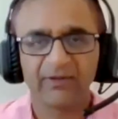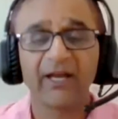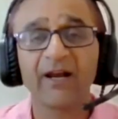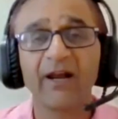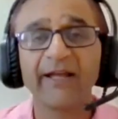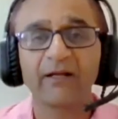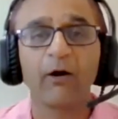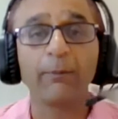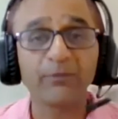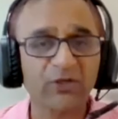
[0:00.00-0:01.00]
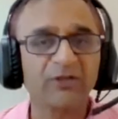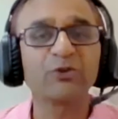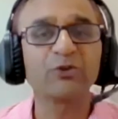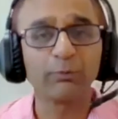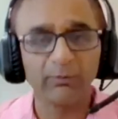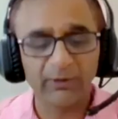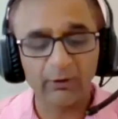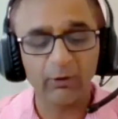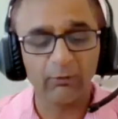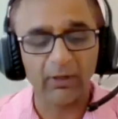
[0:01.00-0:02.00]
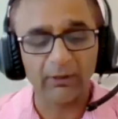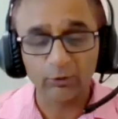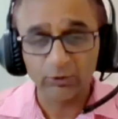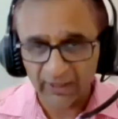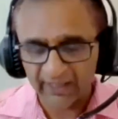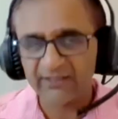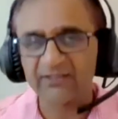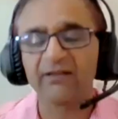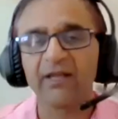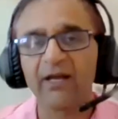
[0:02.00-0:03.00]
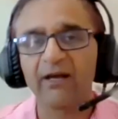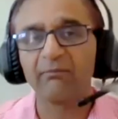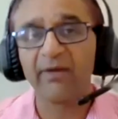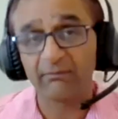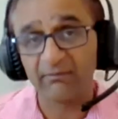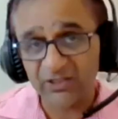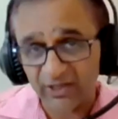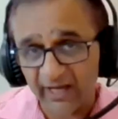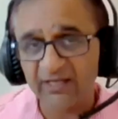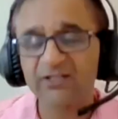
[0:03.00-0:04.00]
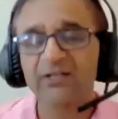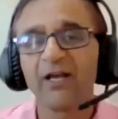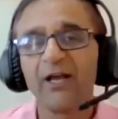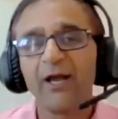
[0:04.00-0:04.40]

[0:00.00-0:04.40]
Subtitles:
They are like options to do things in there, make mistakes,